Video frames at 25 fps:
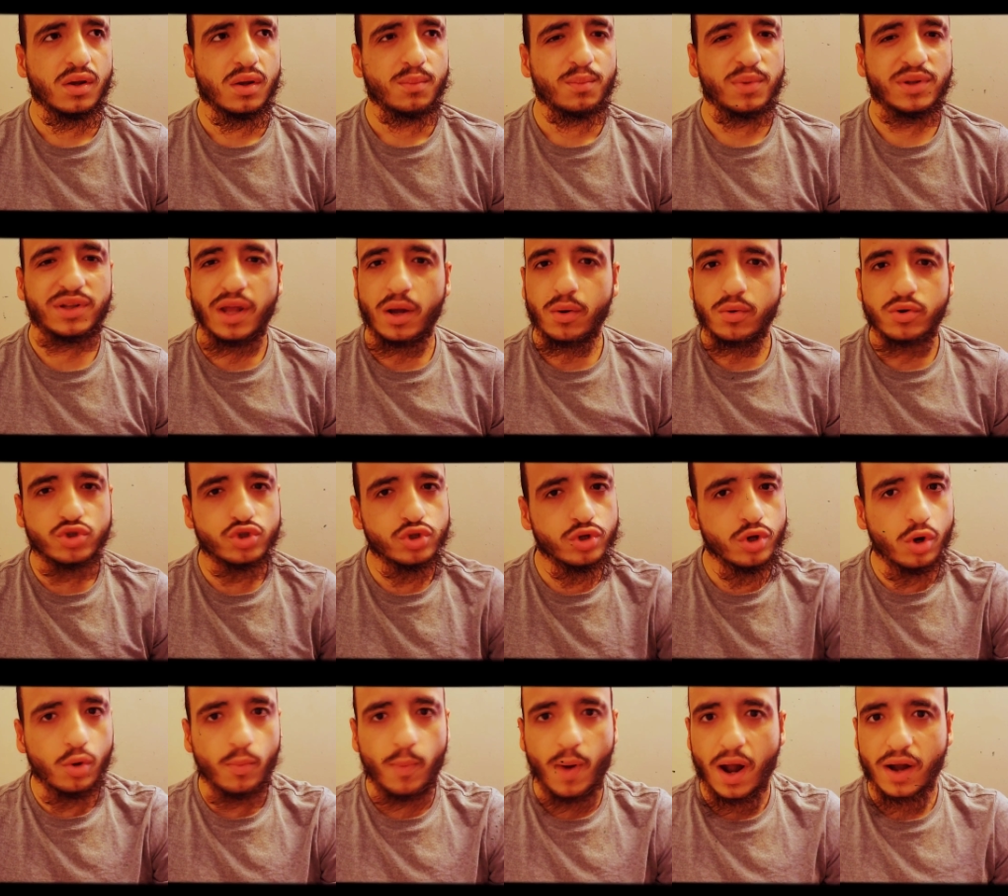But there was
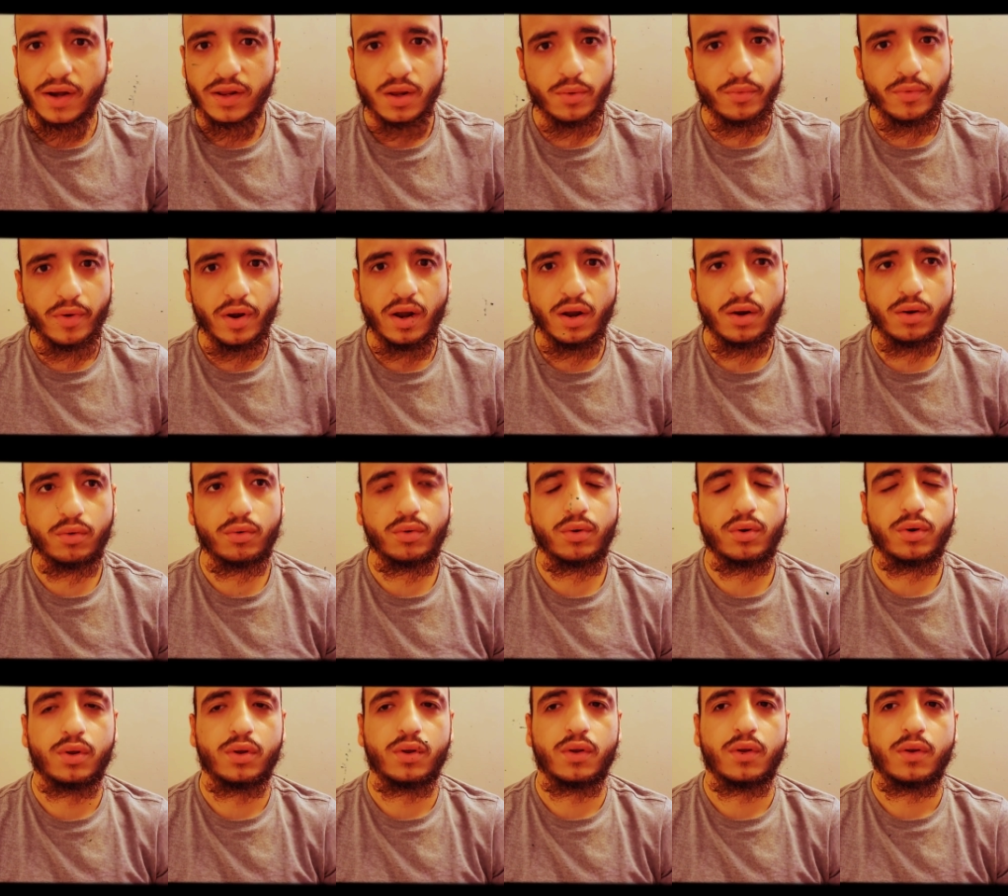nobody around,
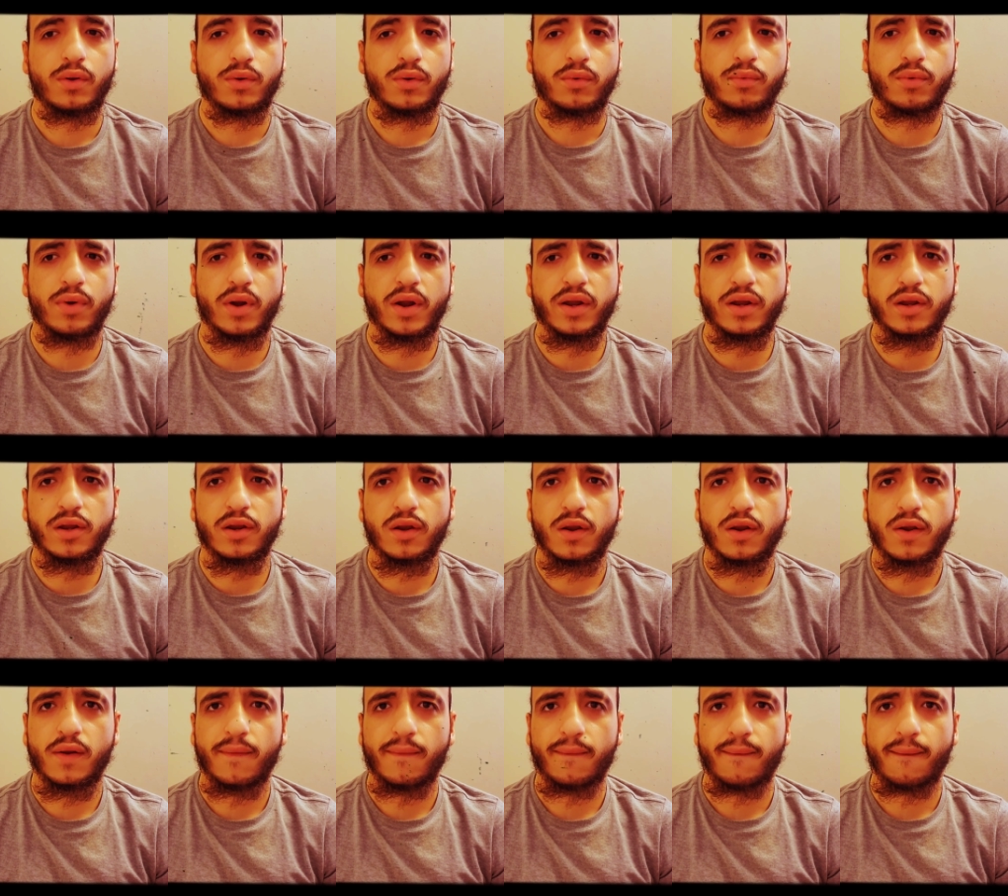right?
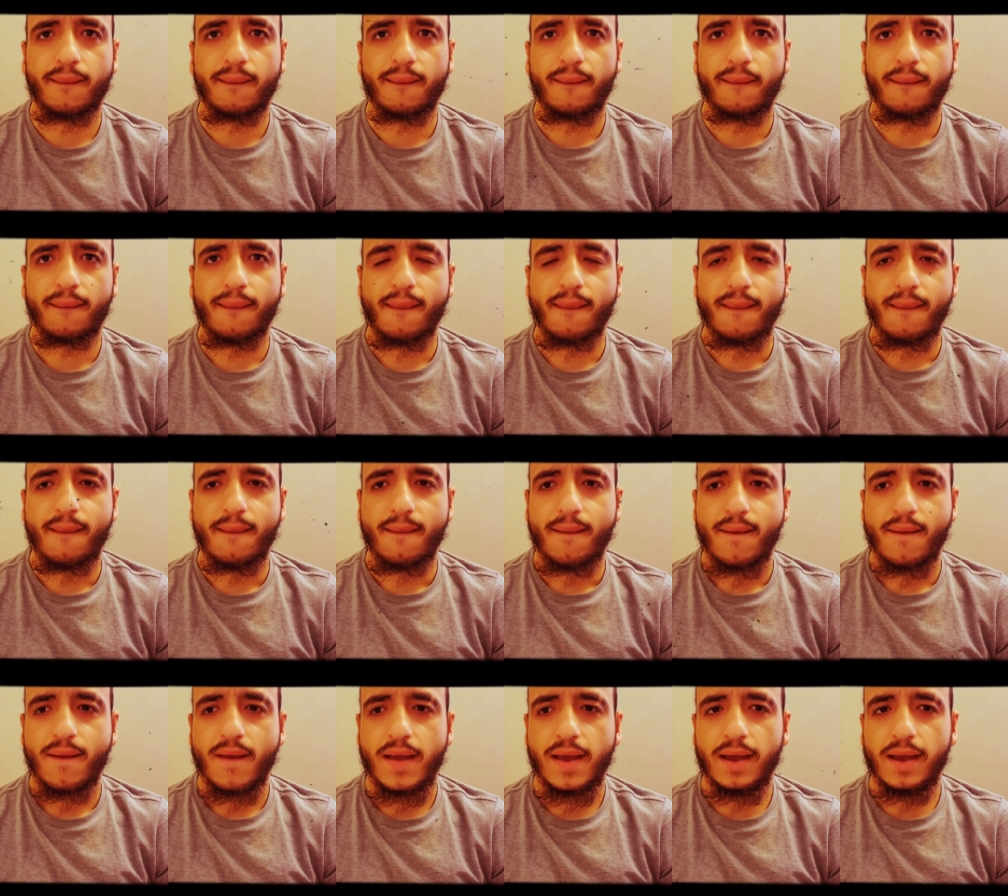
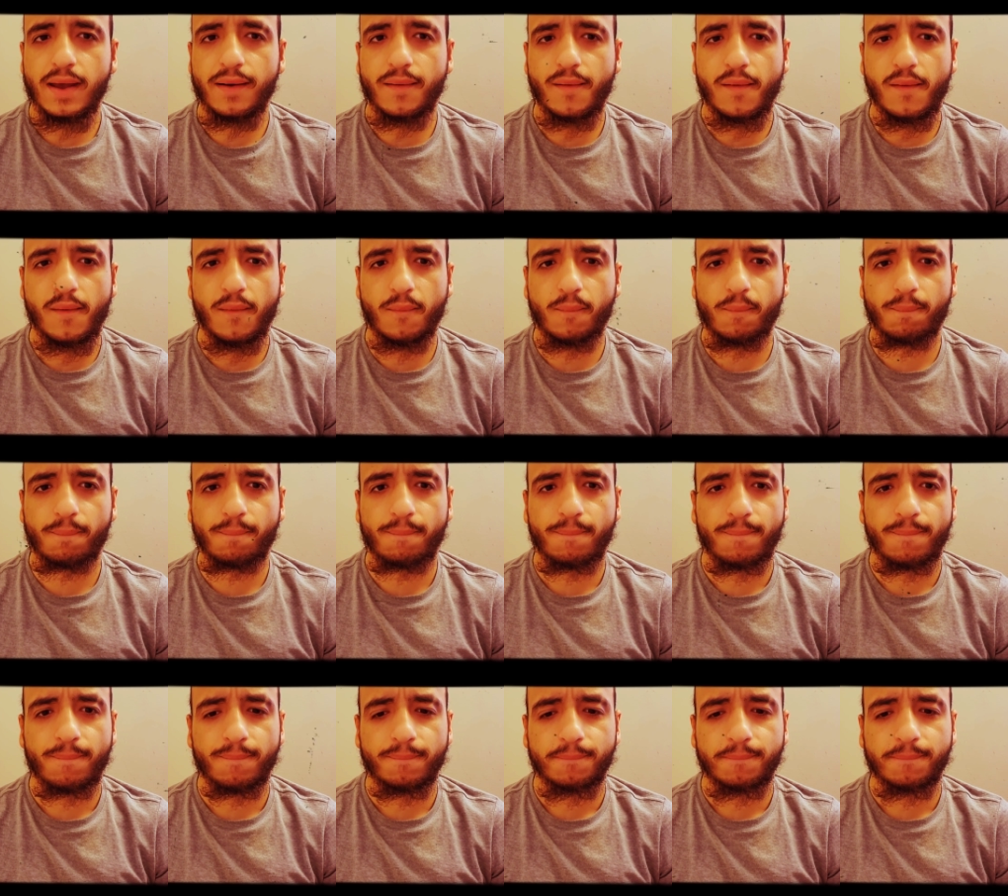And um